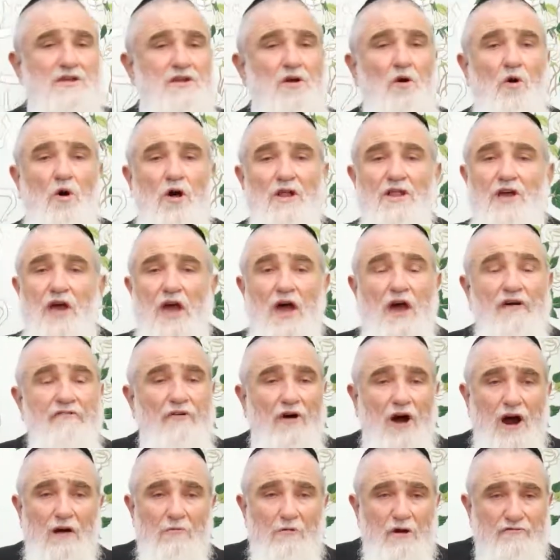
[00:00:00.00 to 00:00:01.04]
to the, all the
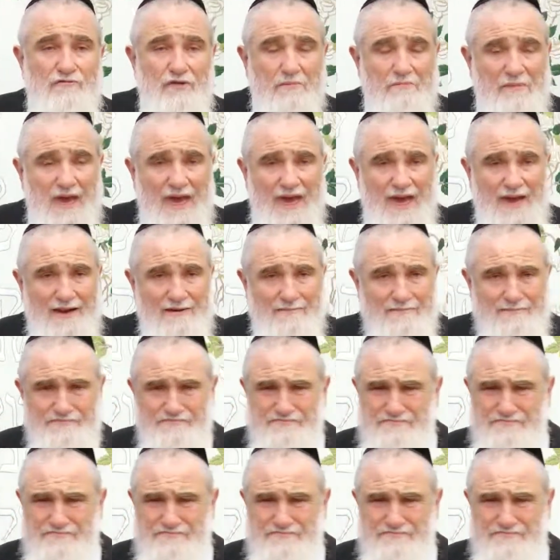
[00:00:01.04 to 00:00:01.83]
Avarim of a man.